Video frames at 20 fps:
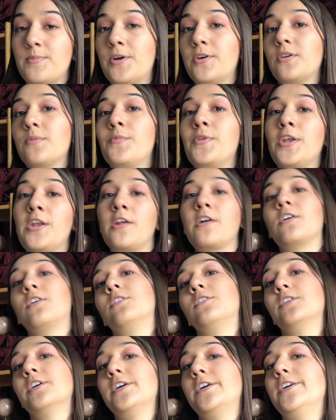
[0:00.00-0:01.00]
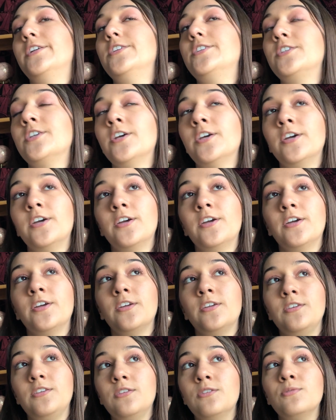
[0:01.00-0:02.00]
about community college,
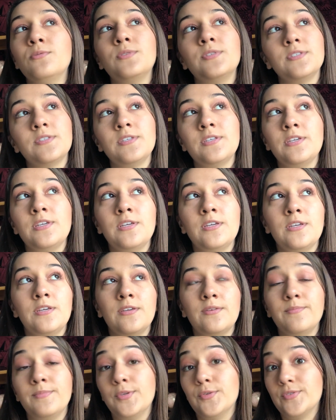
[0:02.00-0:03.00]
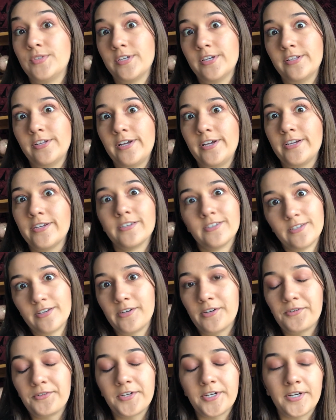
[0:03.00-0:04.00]
UC, UCLA, because I
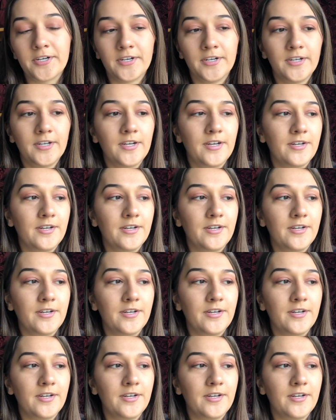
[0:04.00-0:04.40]
go there.